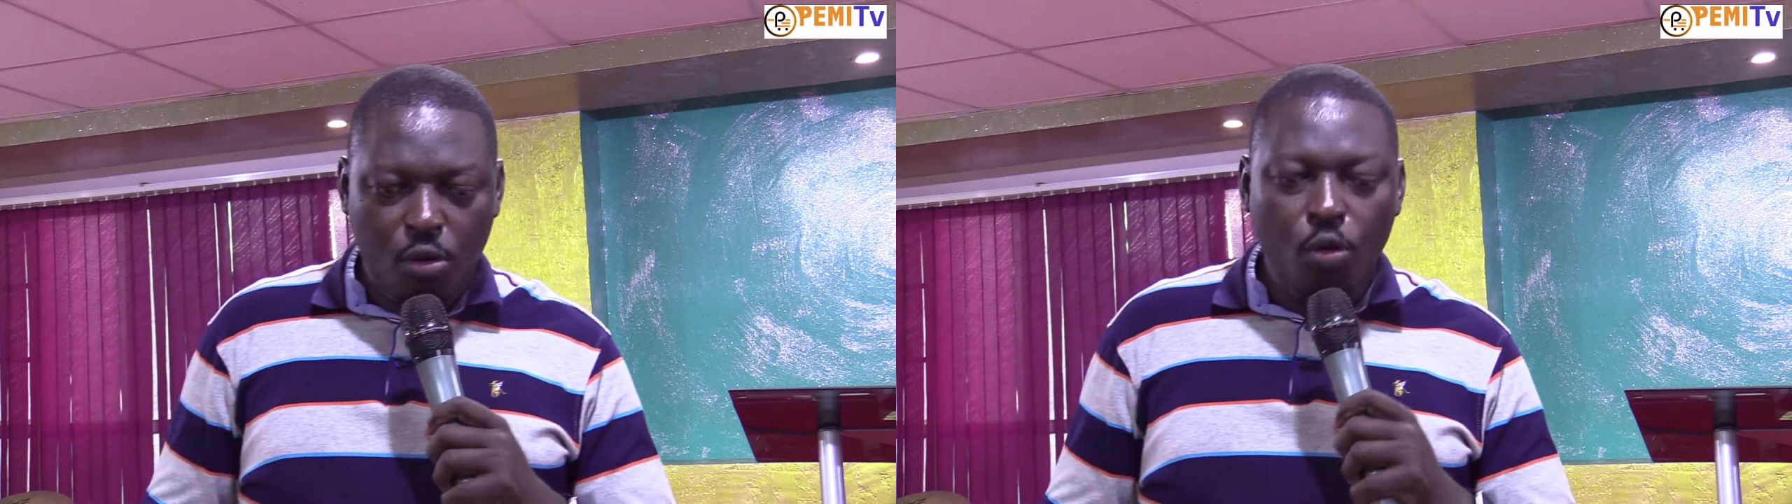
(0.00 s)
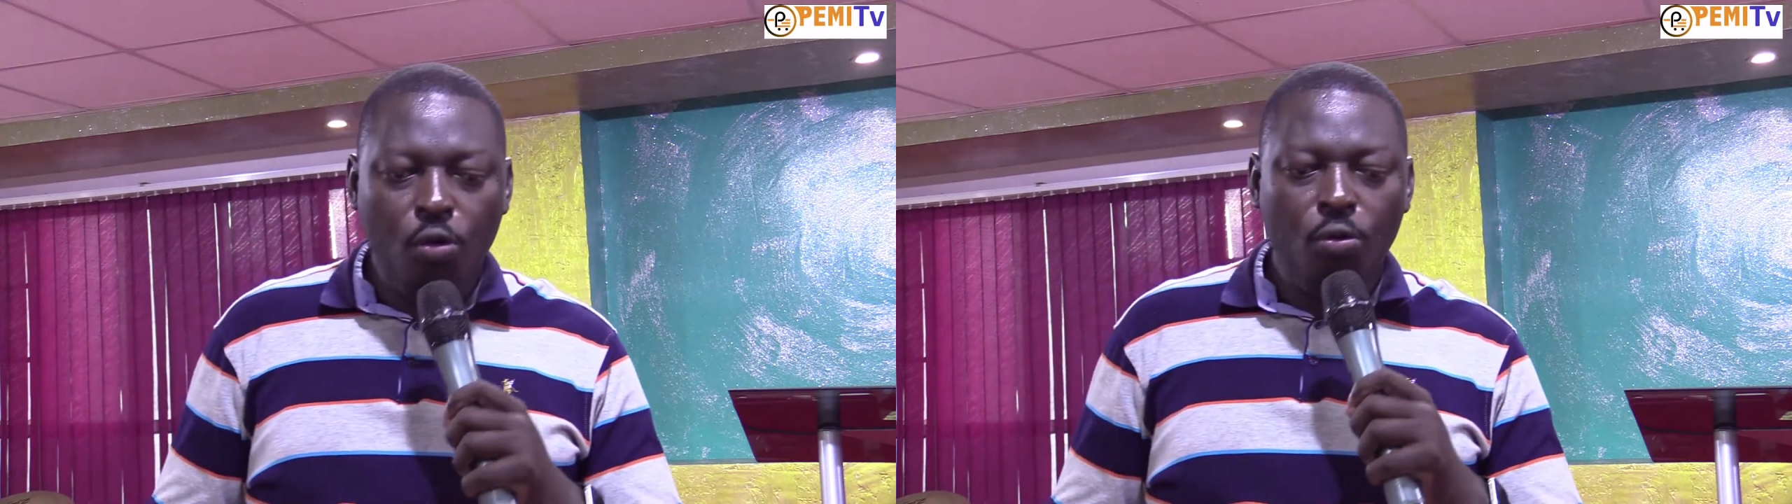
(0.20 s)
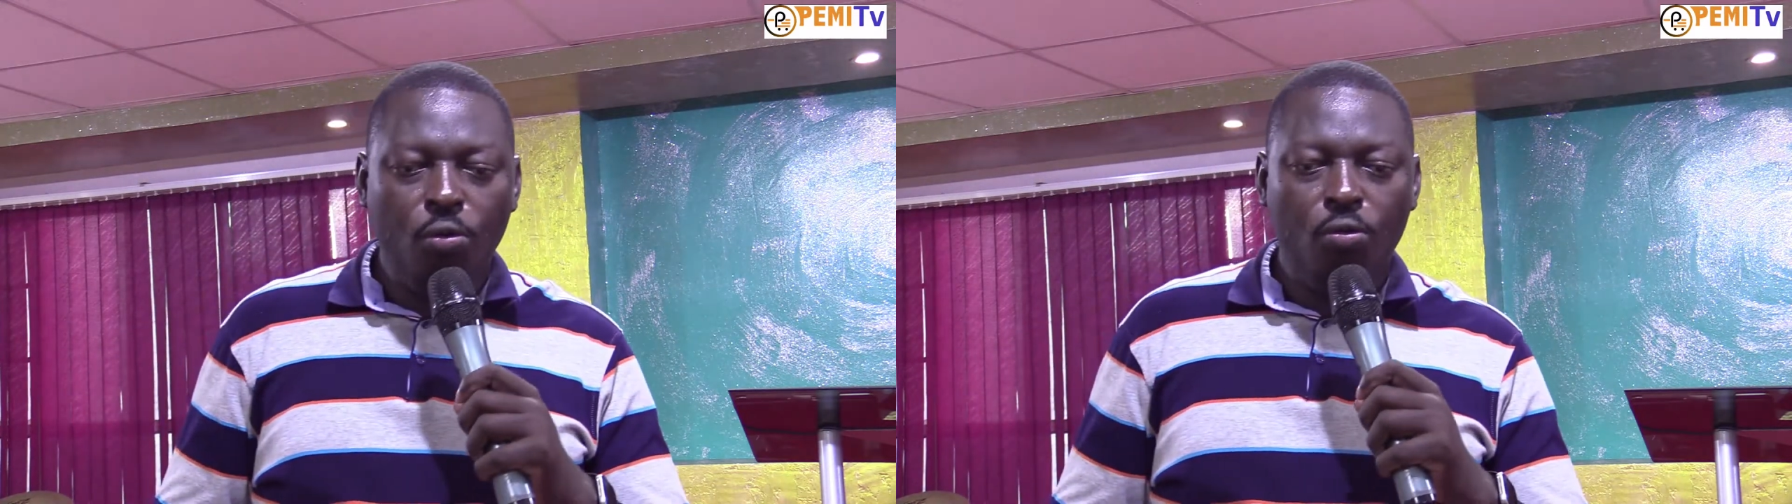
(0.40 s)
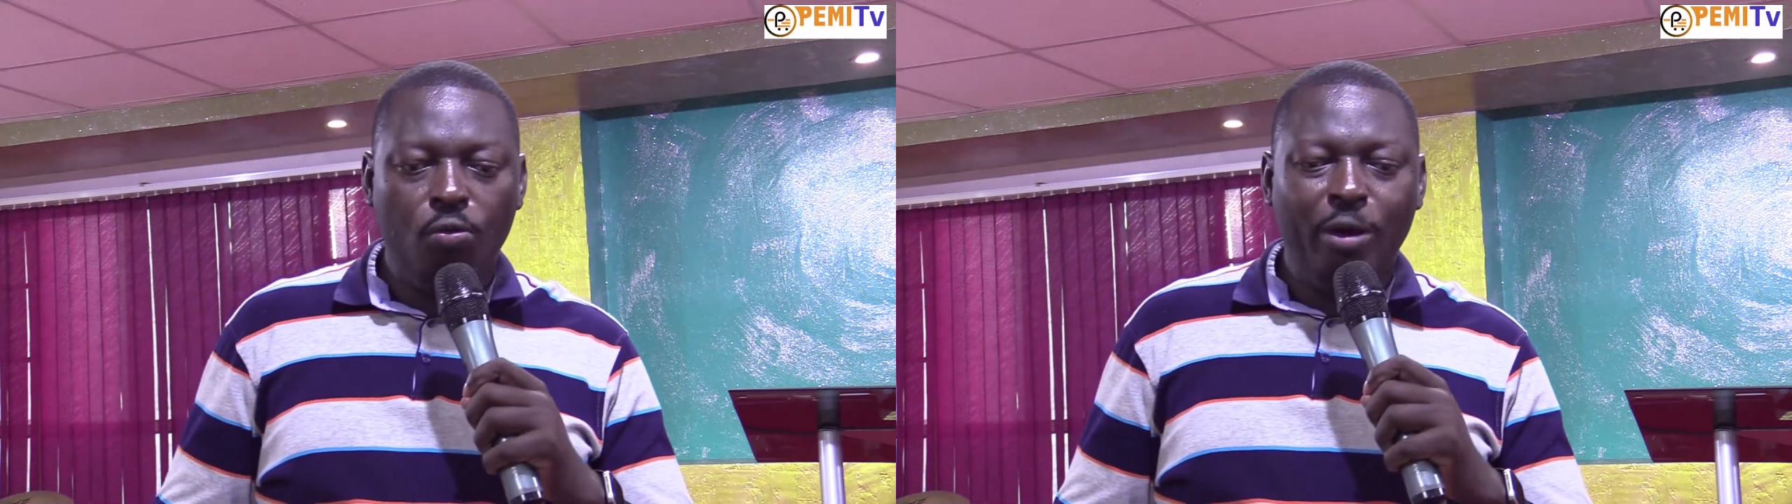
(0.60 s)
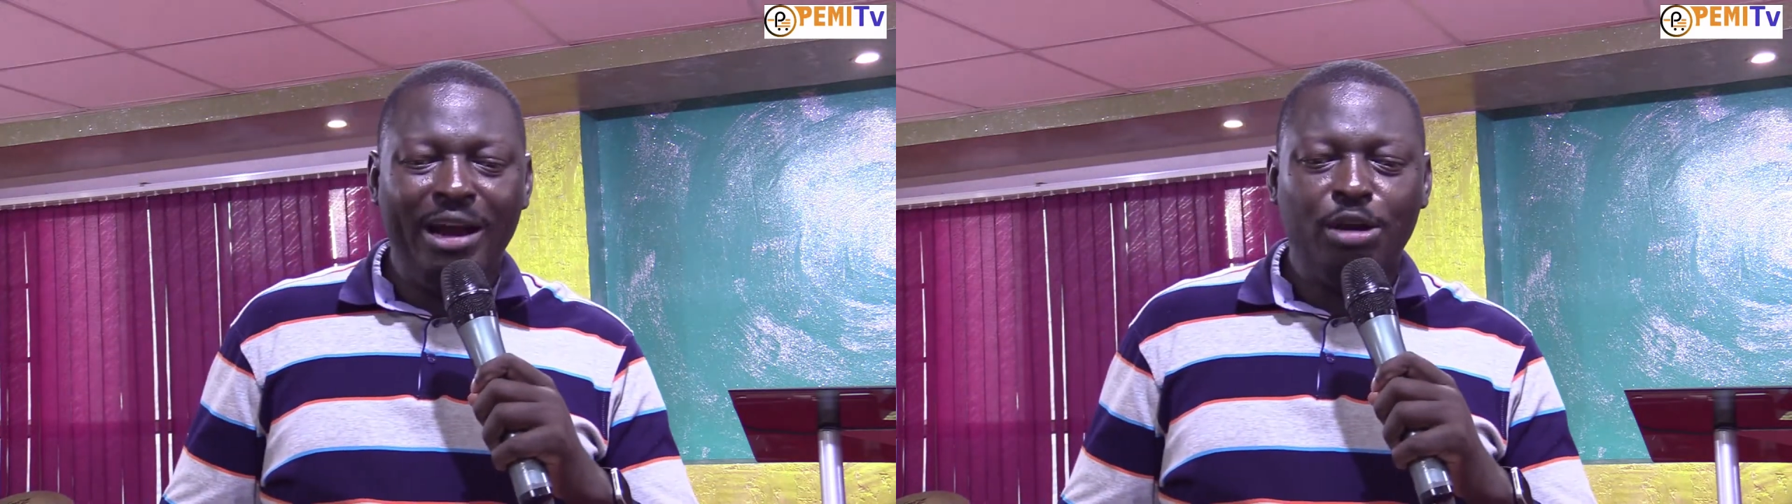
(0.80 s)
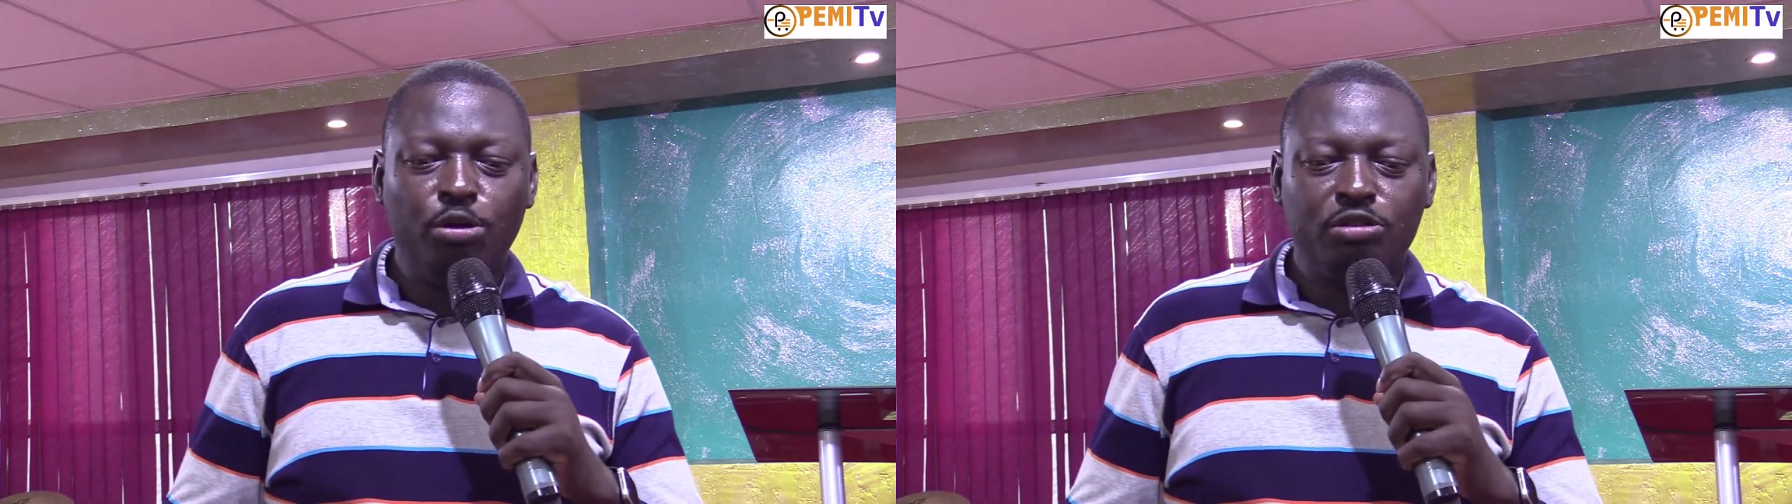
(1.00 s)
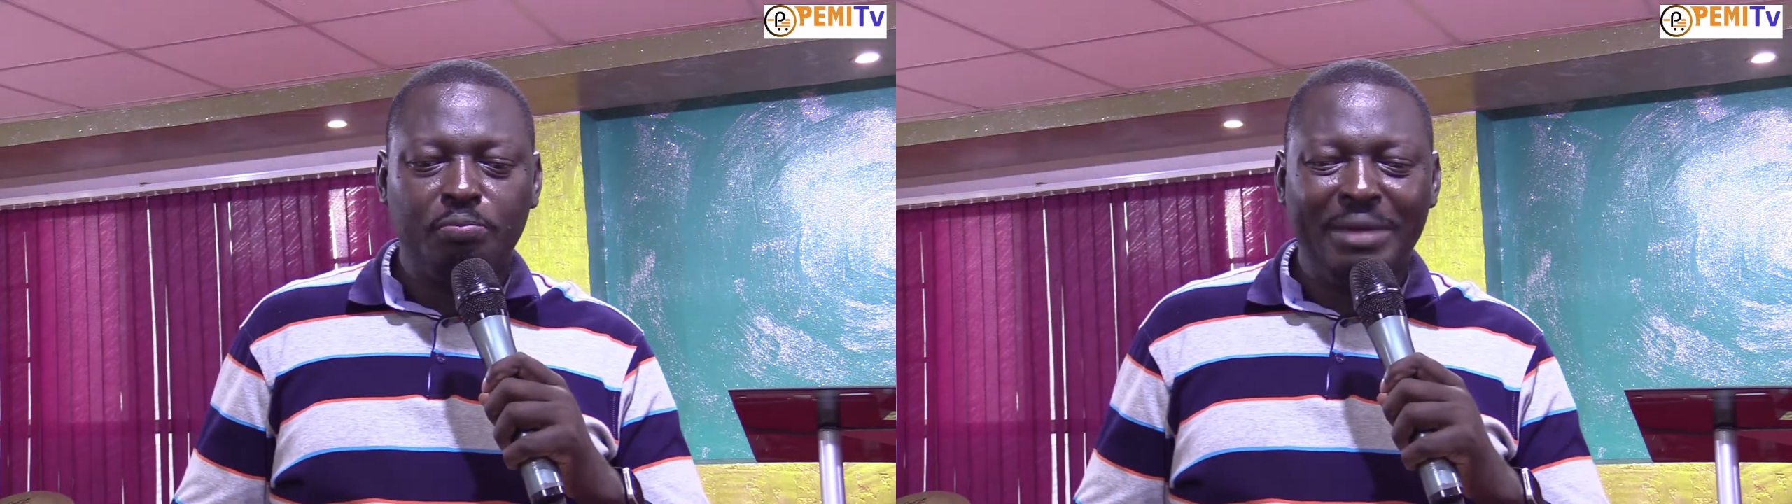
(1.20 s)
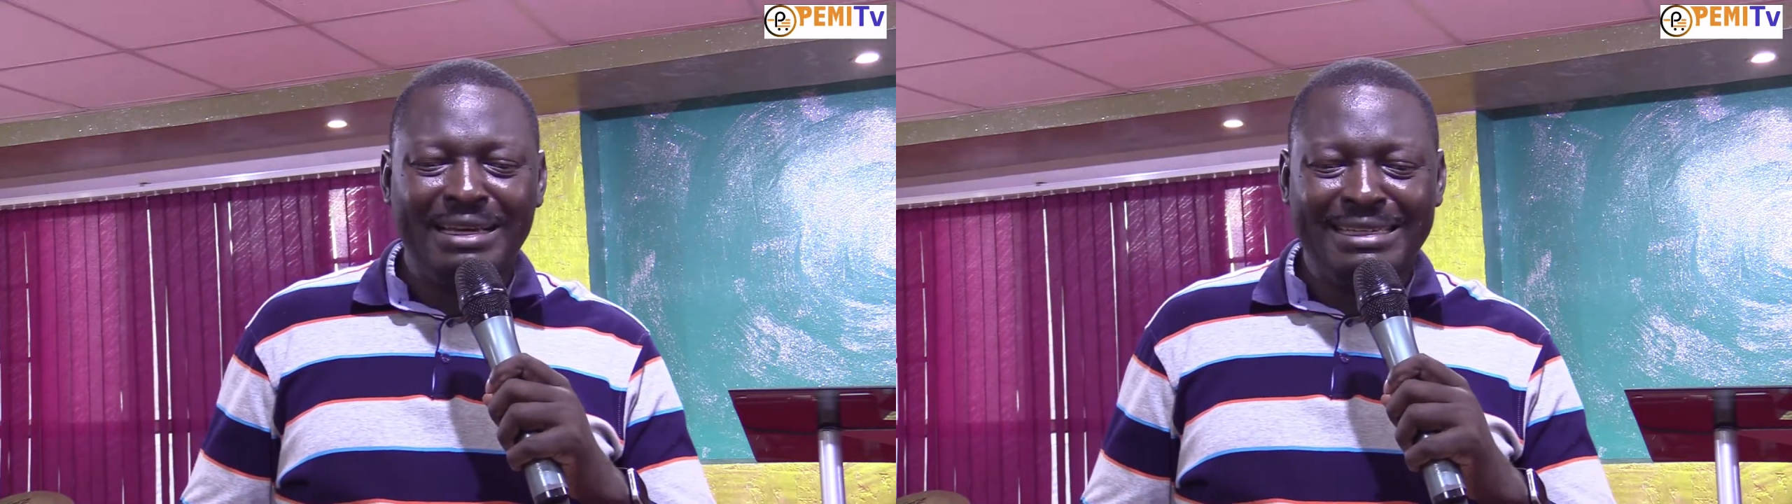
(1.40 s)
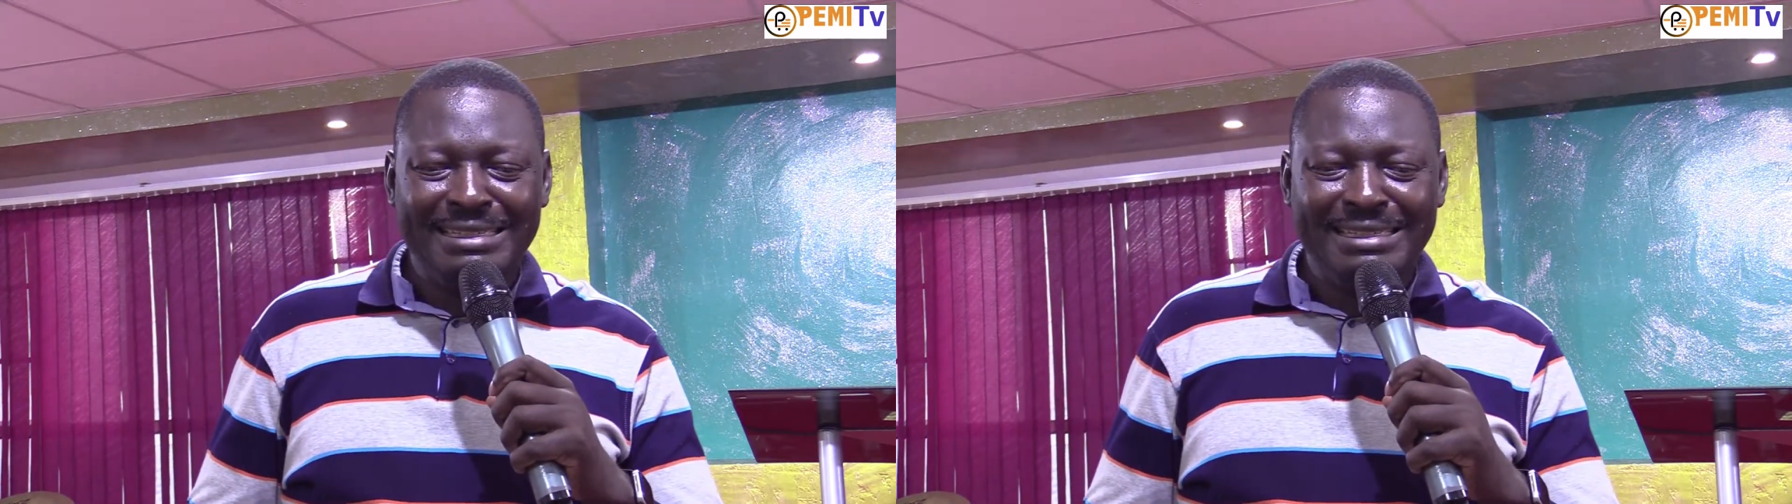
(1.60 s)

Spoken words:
who will not make